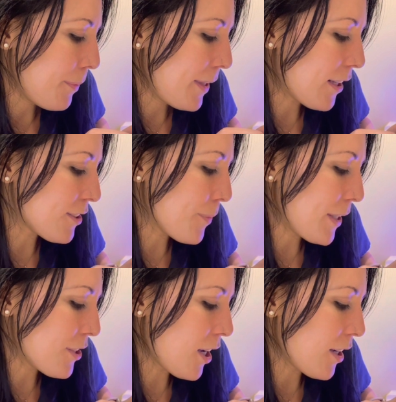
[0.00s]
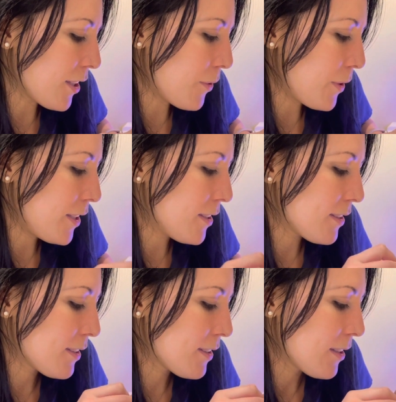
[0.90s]
They also make chocolate
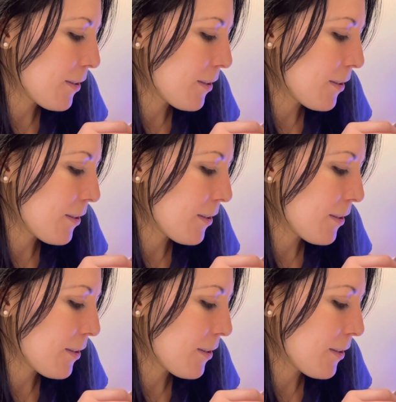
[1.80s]
ones.